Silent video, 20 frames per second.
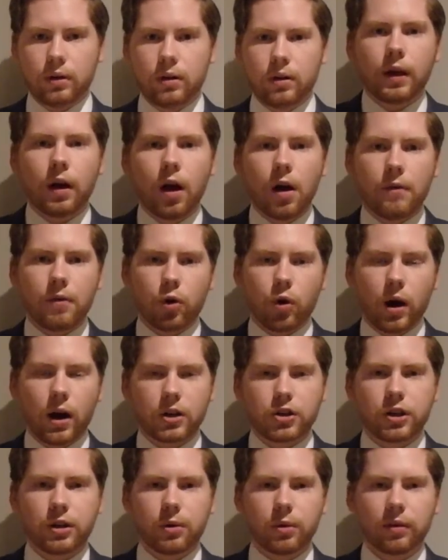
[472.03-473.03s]
The
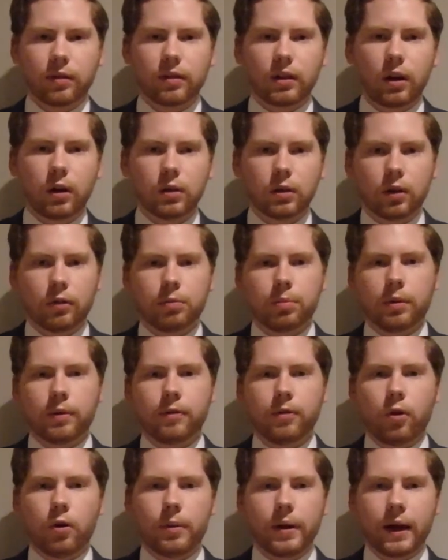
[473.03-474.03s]
overarching result of
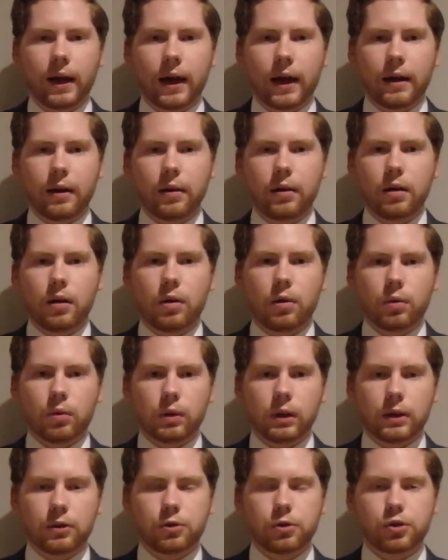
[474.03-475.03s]
performing a
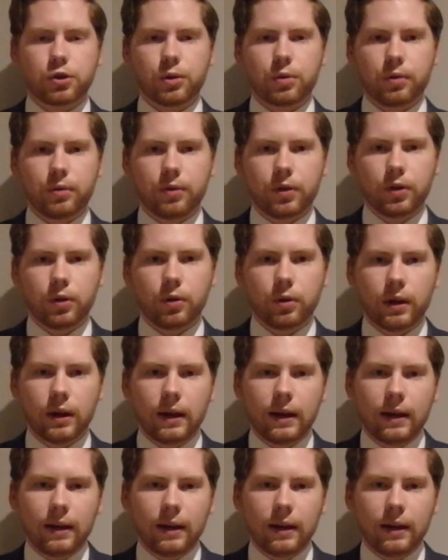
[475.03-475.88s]
literature review